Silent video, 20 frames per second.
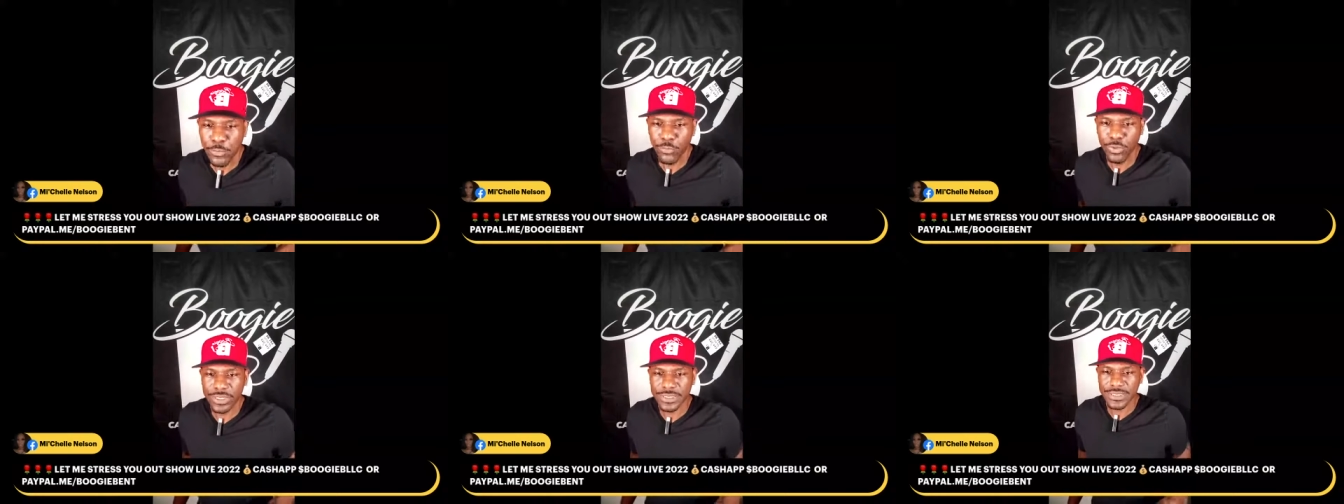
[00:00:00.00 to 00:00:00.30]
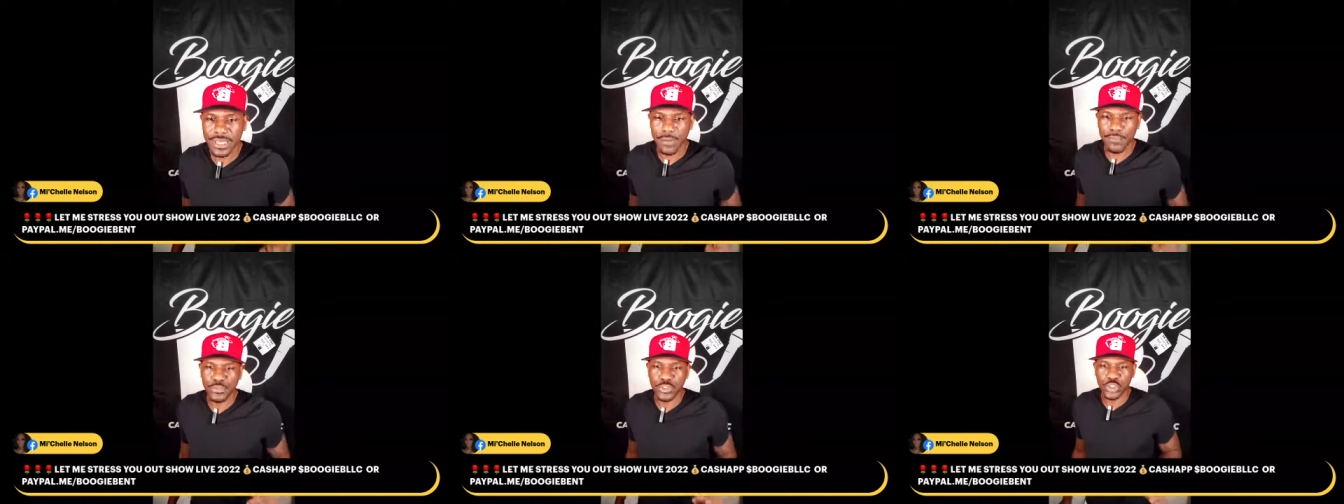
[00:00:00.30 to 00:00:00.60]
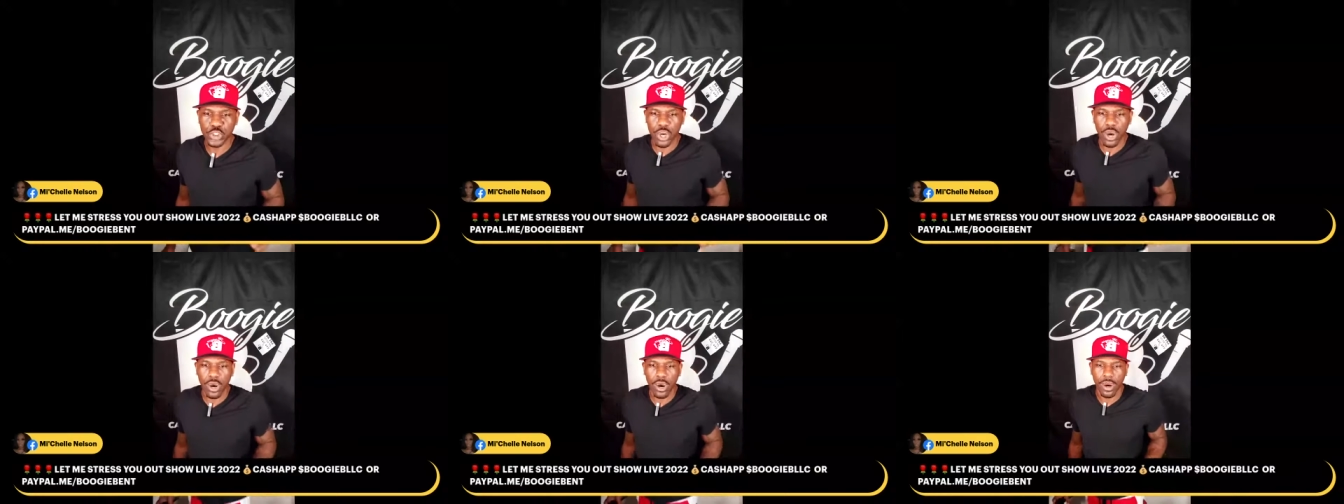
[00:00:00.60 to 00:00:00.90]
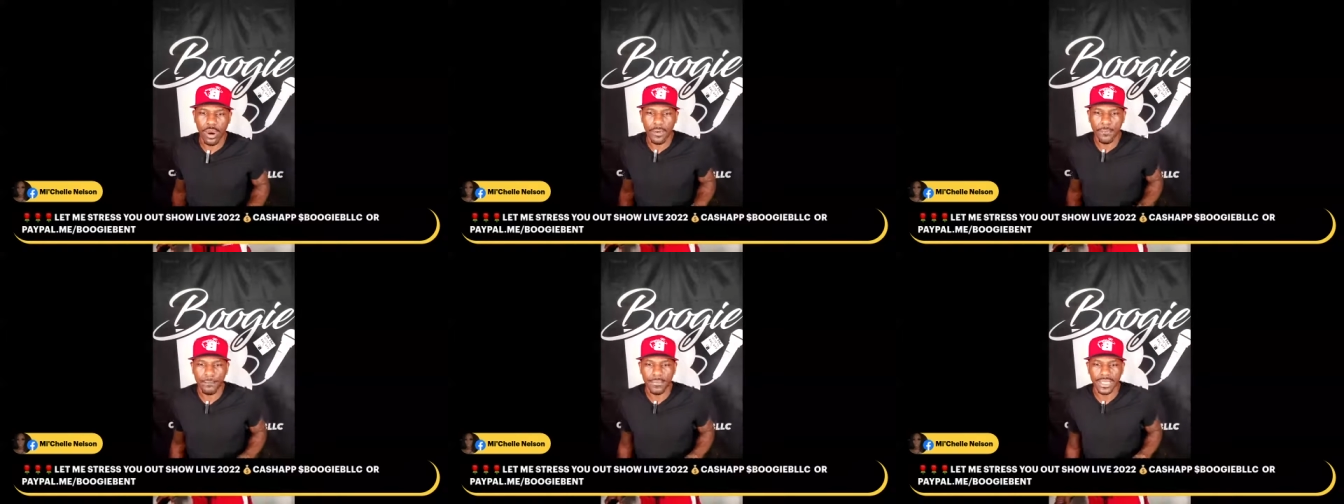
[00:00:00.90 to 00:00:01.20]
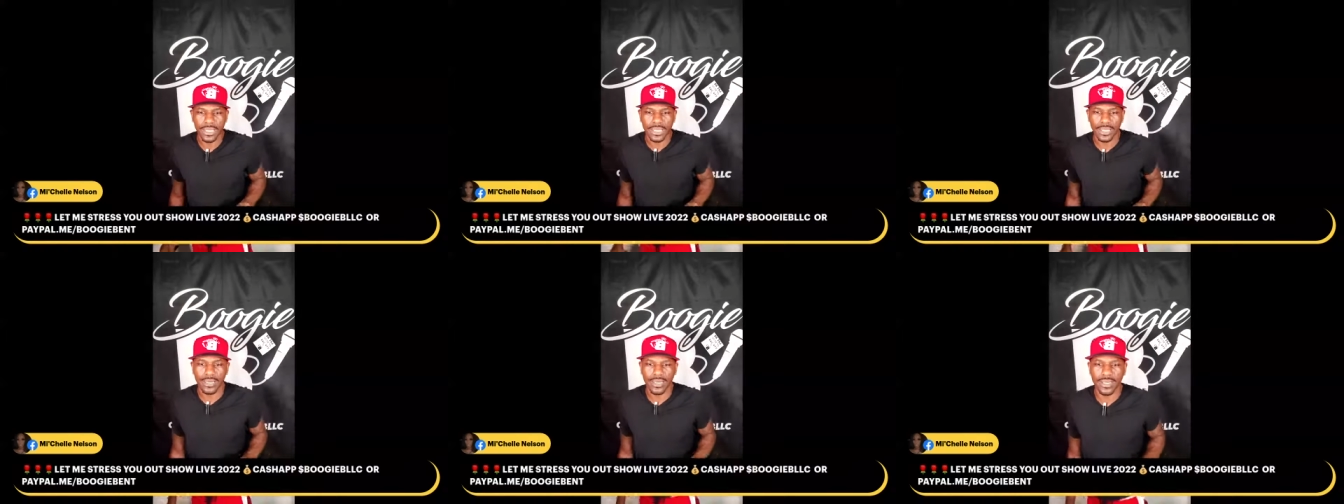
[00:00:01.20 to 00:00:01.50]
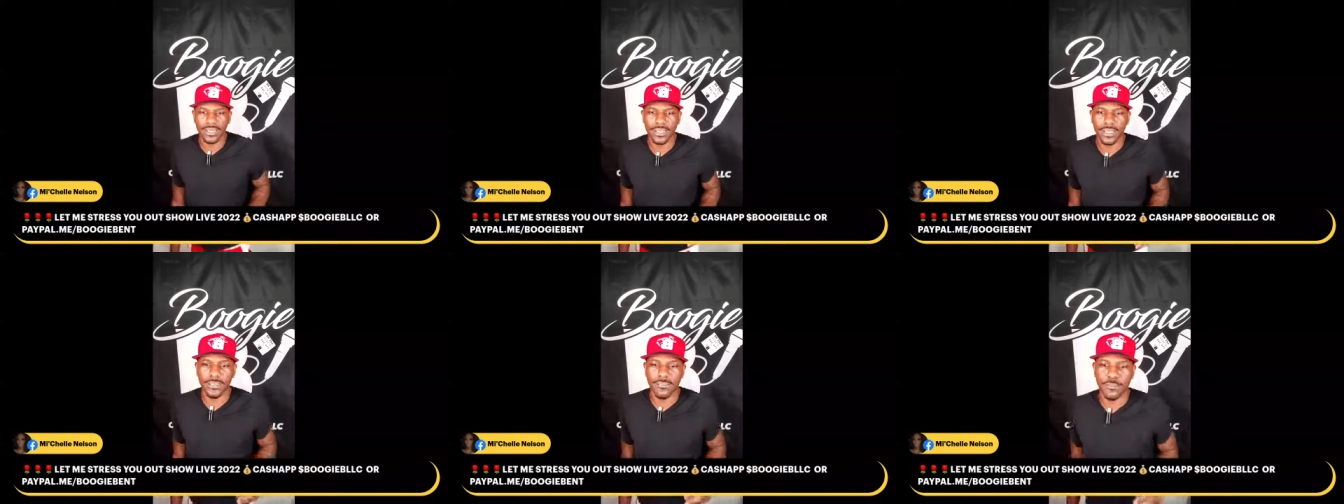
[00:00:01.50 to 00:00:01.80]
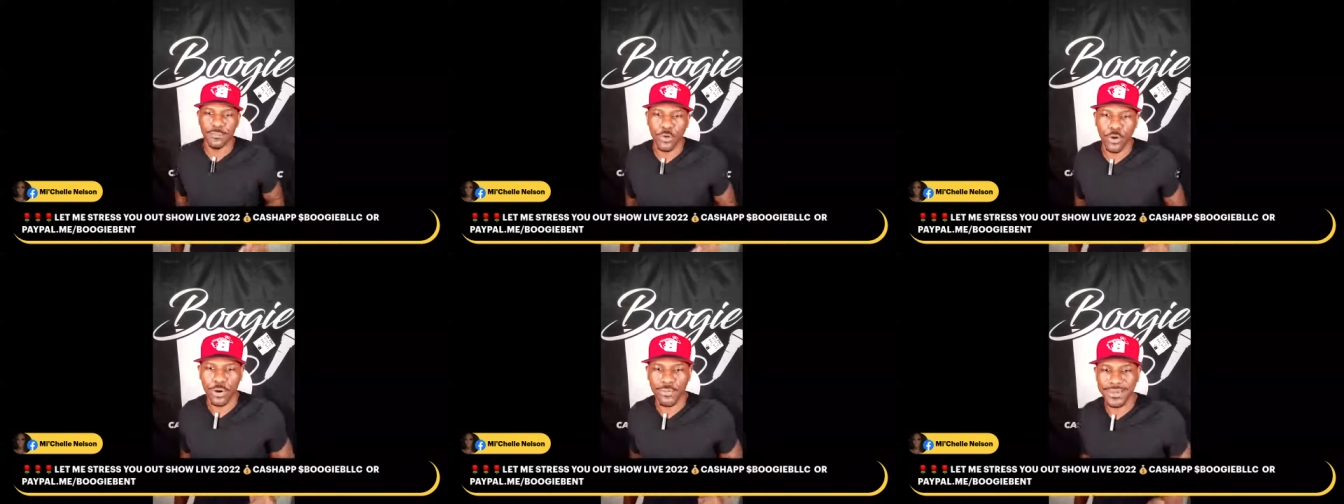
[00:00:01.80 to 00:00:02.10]
What's up, Char
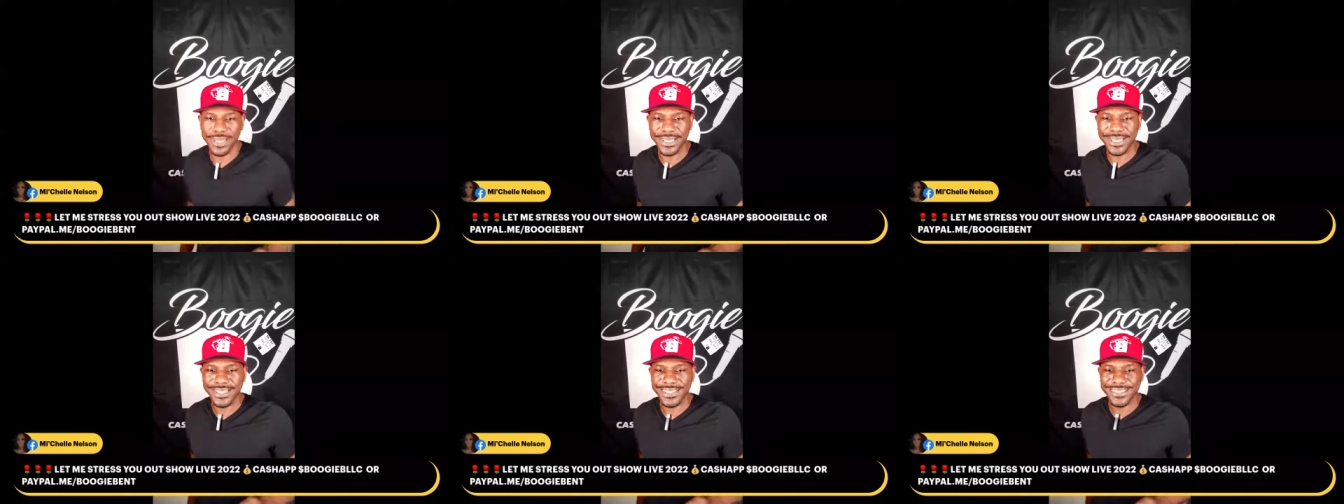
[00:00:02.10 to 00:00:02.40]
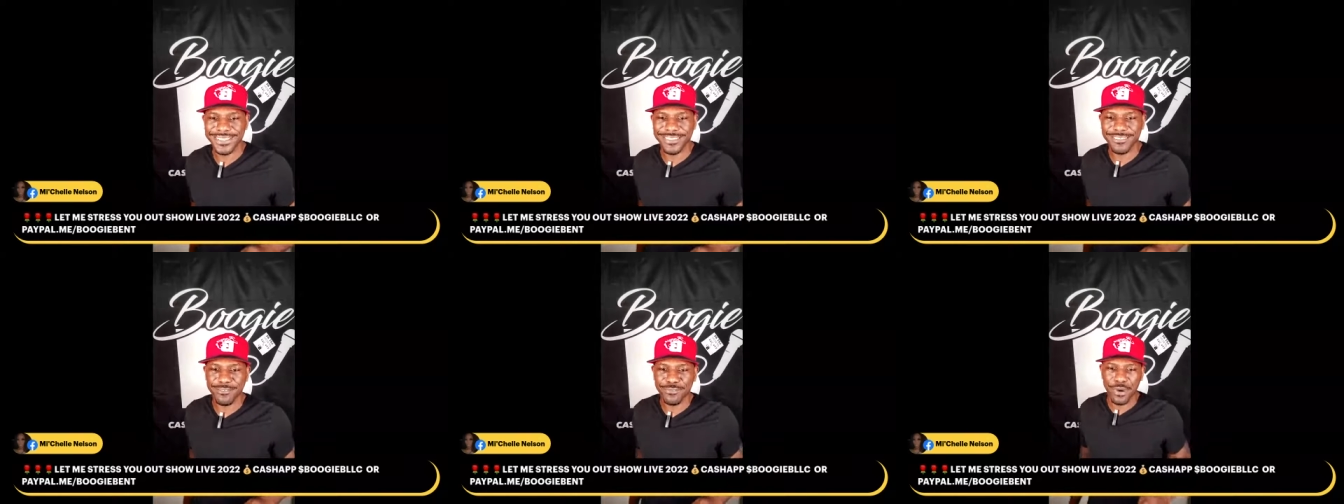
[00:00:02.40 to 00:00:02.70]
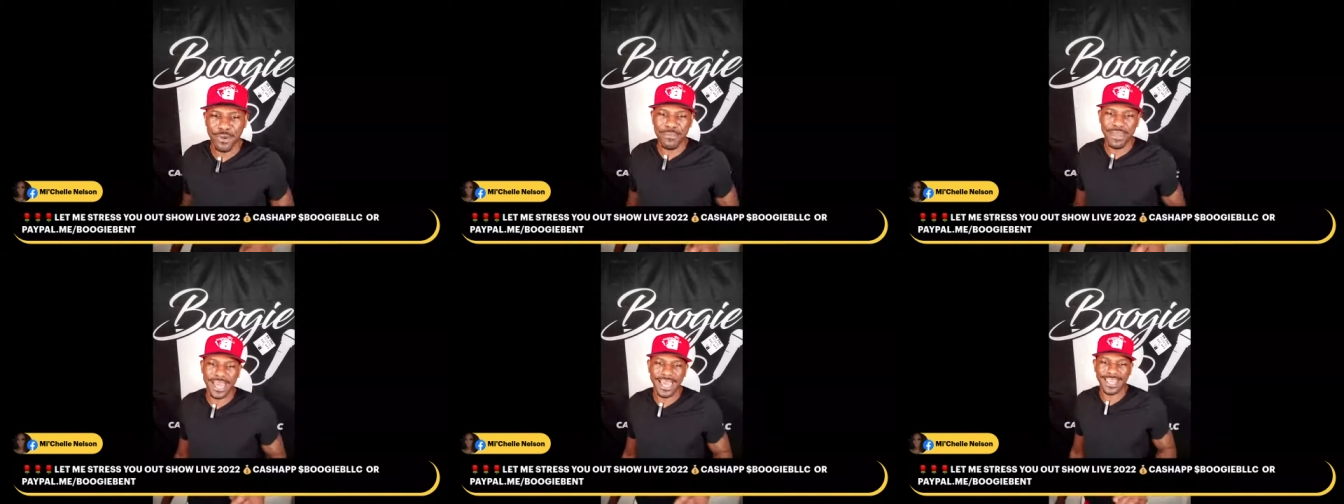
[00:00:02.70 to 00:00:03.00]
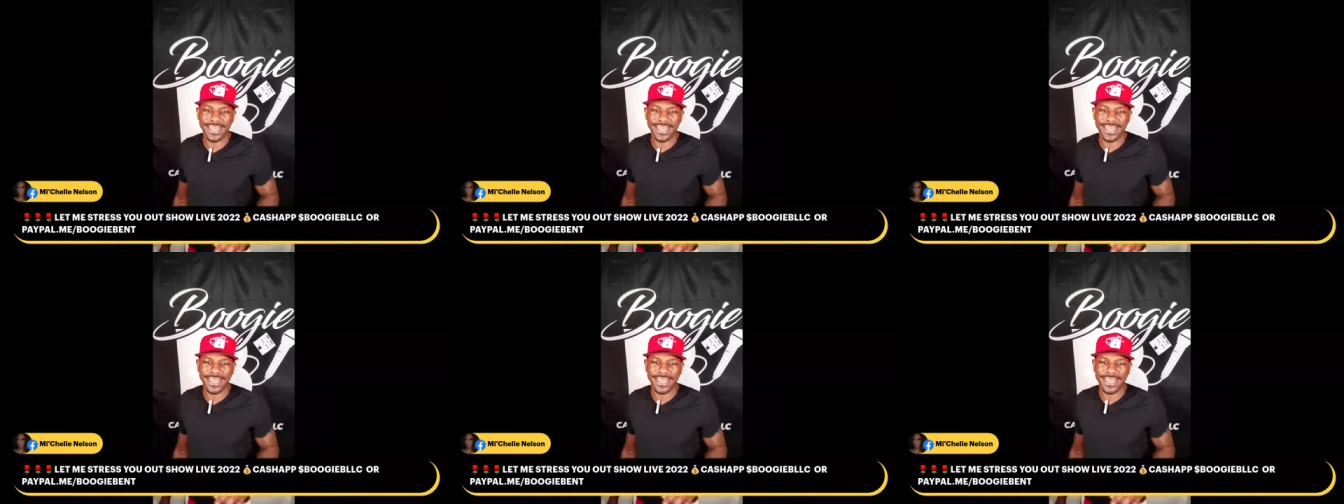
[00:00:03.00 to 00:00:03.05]
Miller Foreman from